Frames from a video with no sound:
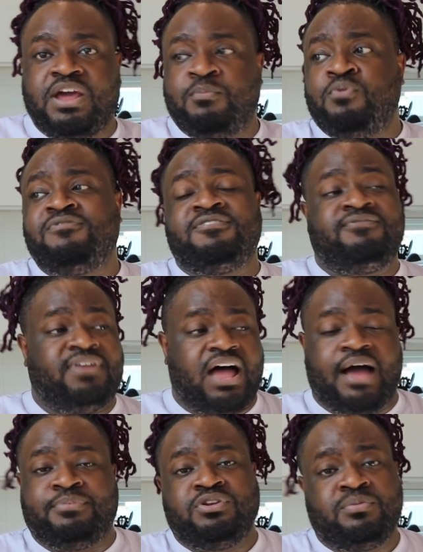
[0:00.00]
That movie
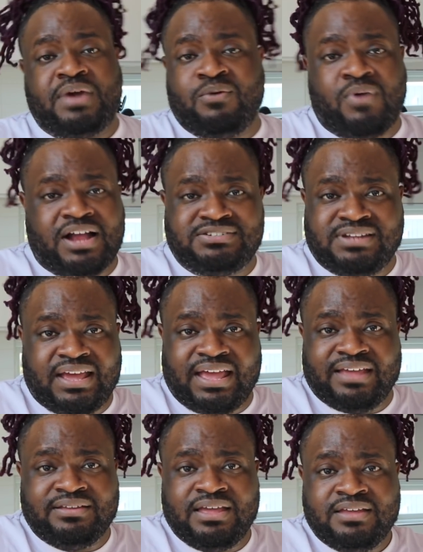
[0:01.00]
flopped. Didn't nobody watch
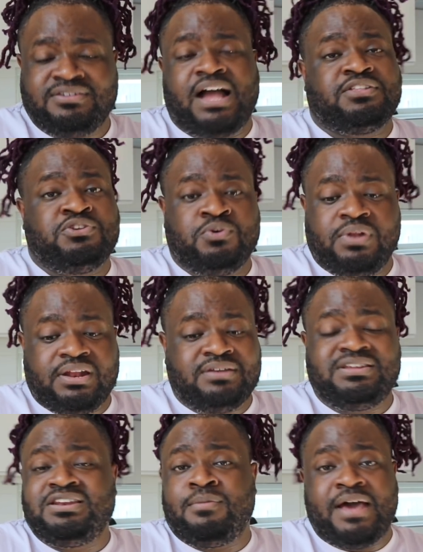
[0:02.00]
that? Dr. Doolittle,
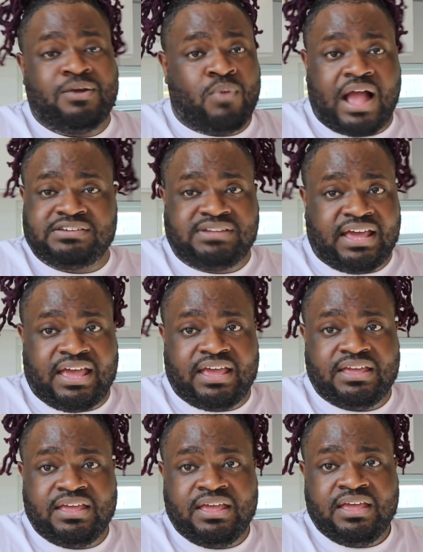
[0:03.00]
didn't nobody watch that?